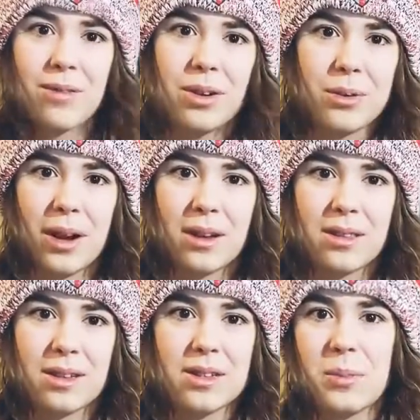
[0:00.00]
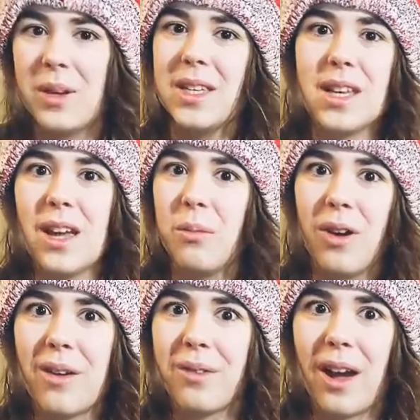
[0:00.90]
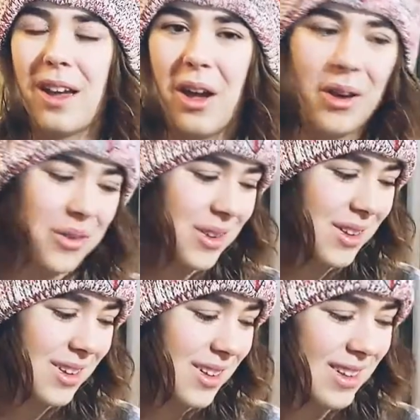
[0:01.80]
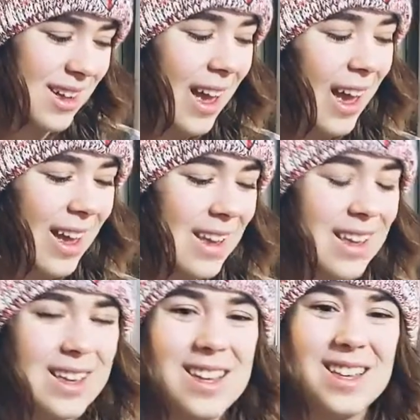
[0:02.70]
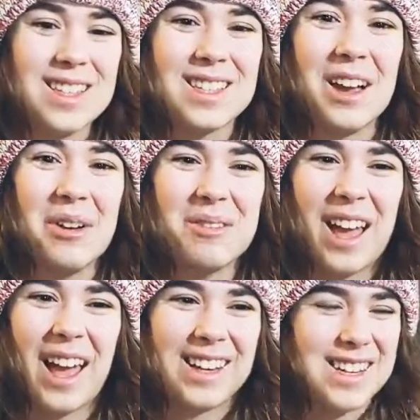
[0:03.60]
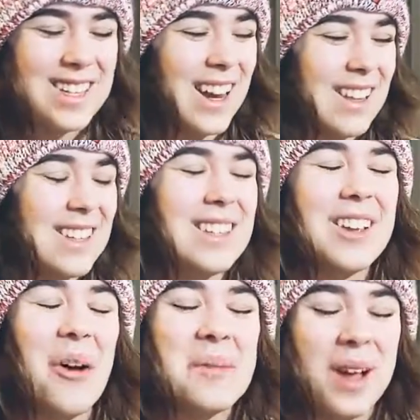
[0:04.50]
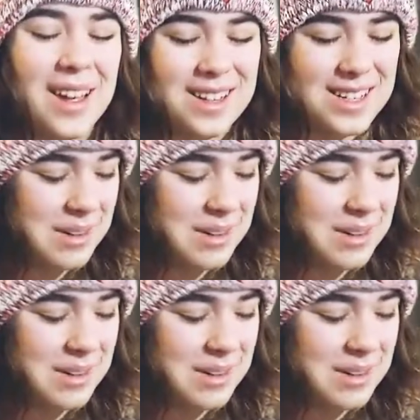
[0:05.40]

everywhere. There's a piece of him wherever I go. He's so bad, he sheds so much.